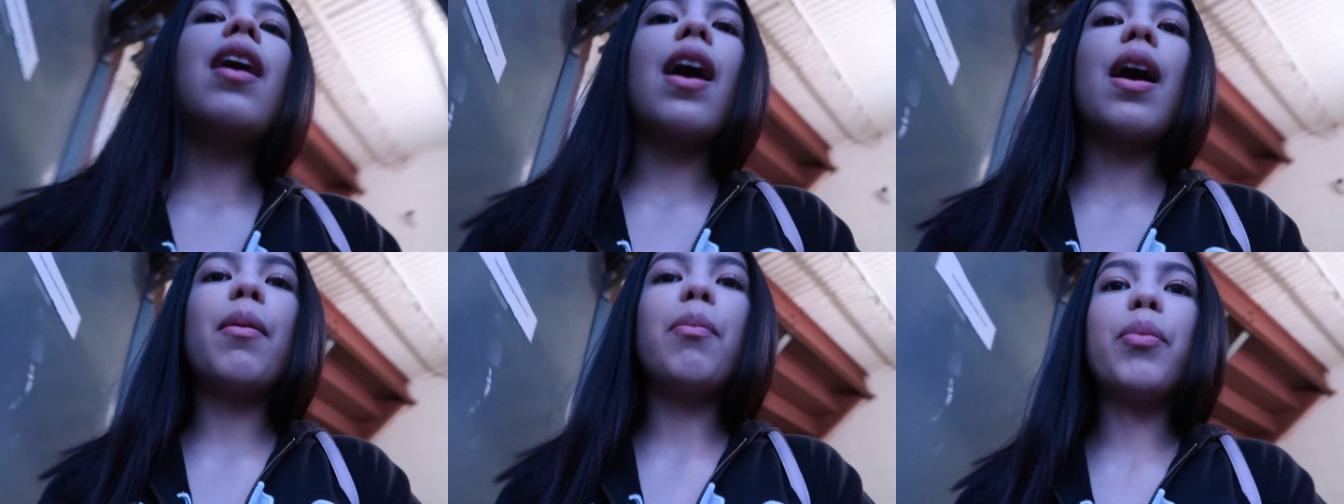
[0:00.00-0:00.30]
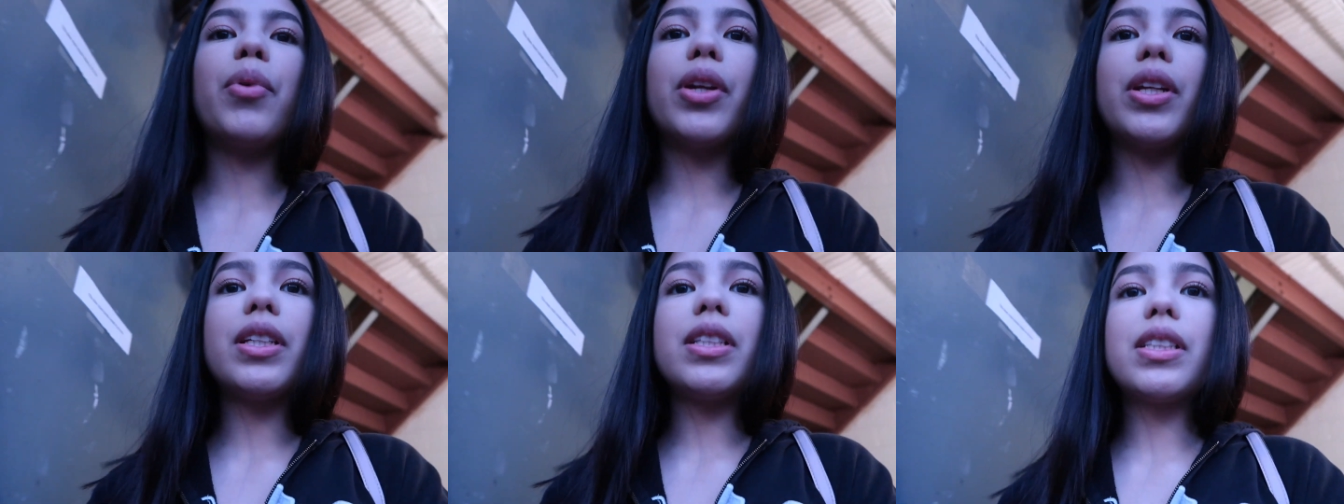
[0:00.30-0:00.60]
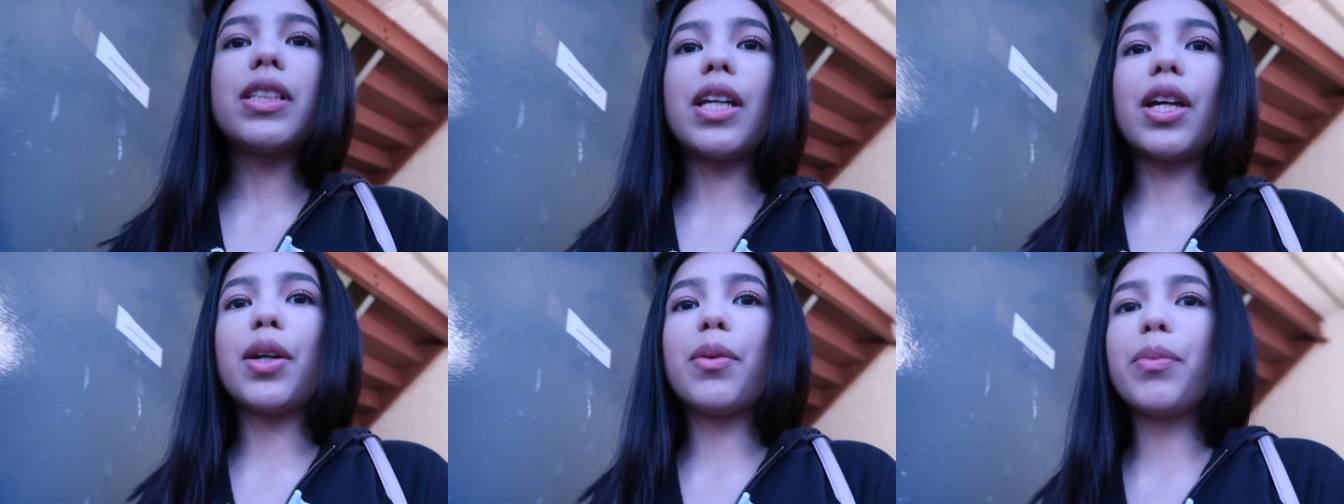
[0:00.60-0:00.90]
I'm pretty
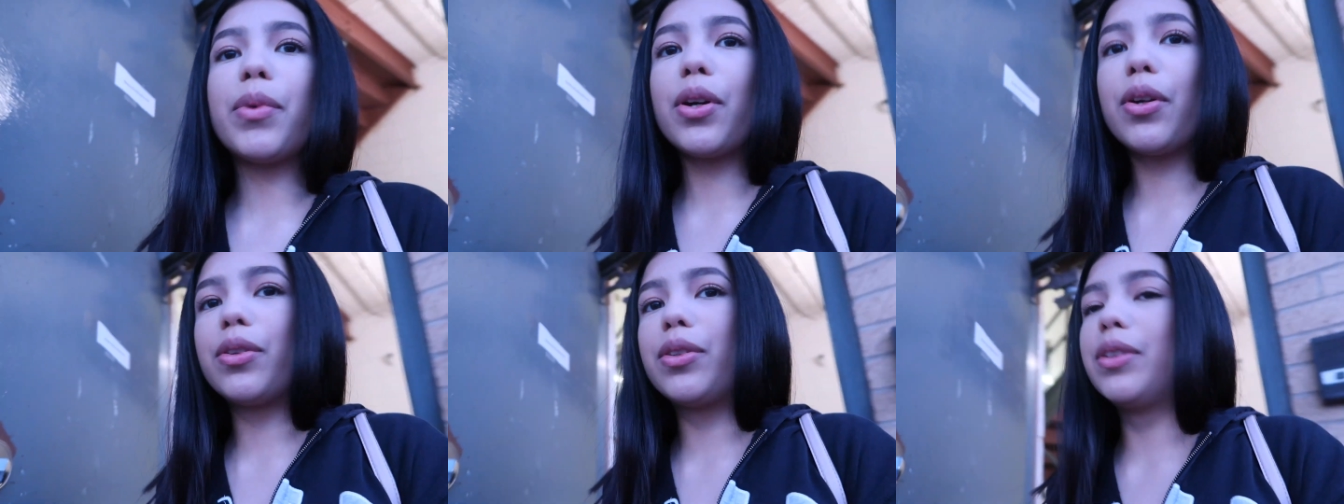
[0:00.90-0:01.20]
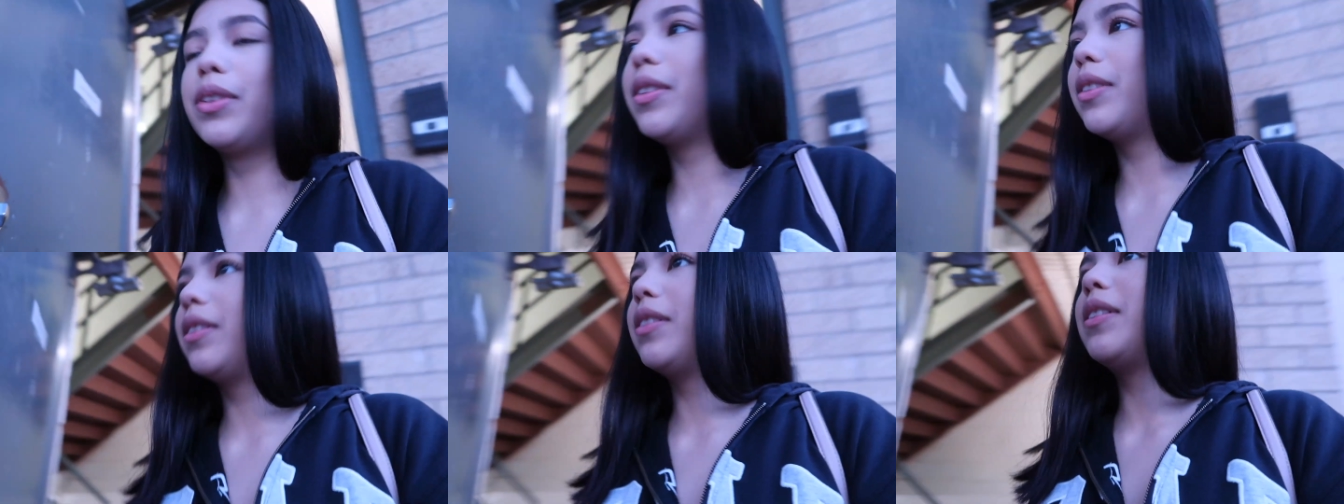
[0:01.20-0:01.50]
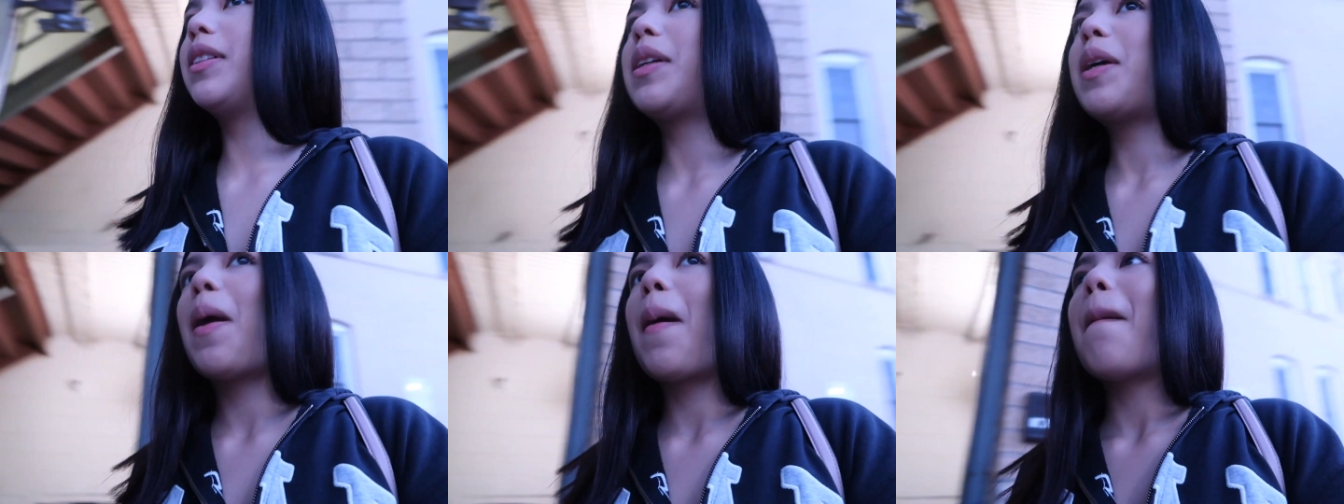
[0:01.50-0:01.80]
scared, bro.
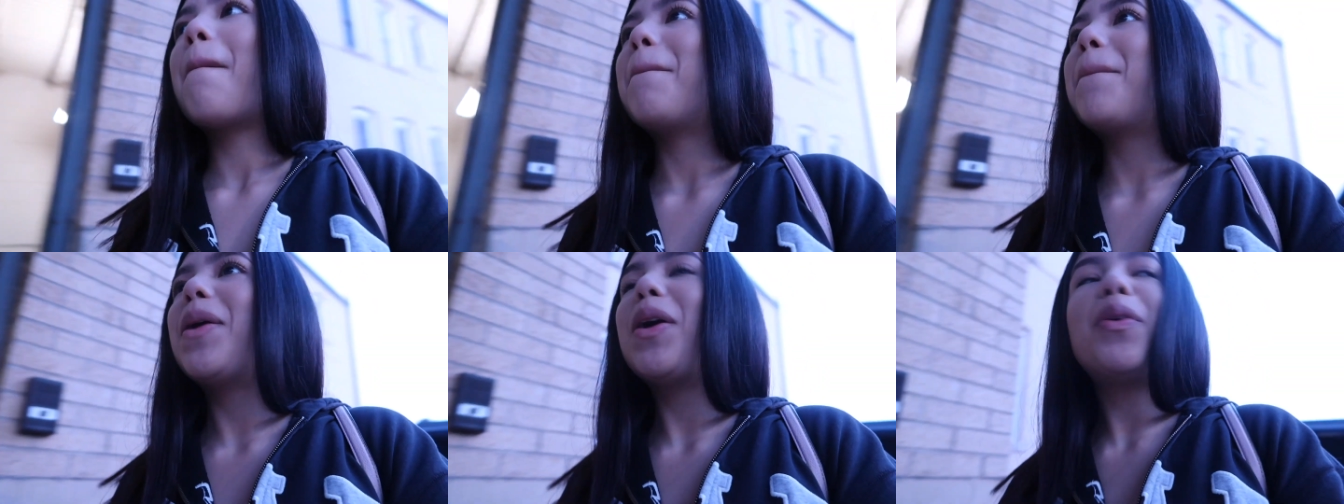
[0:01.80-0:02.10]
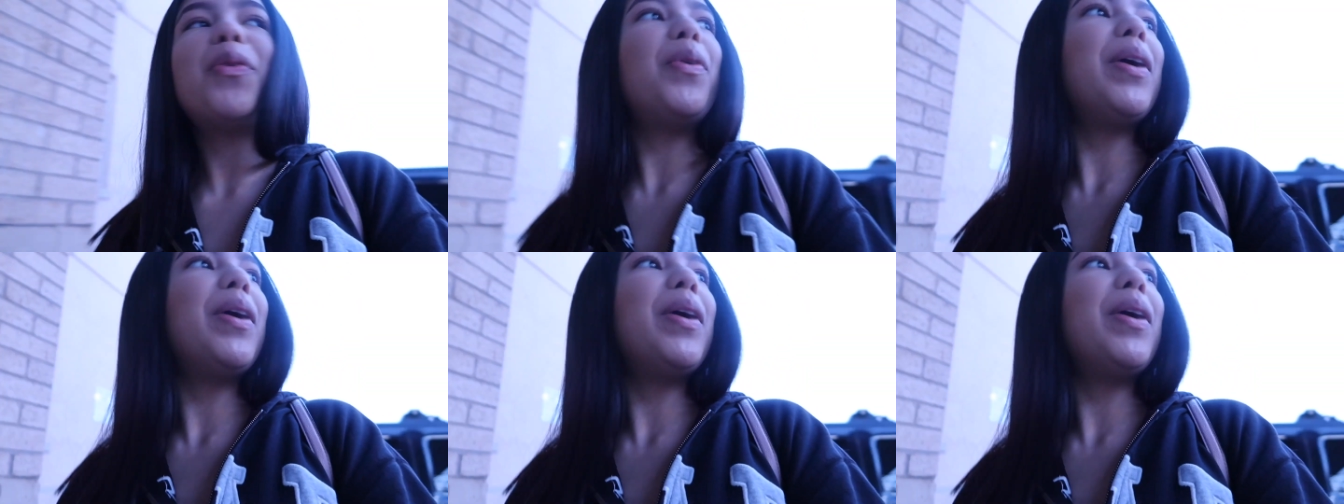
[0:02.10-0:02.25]
But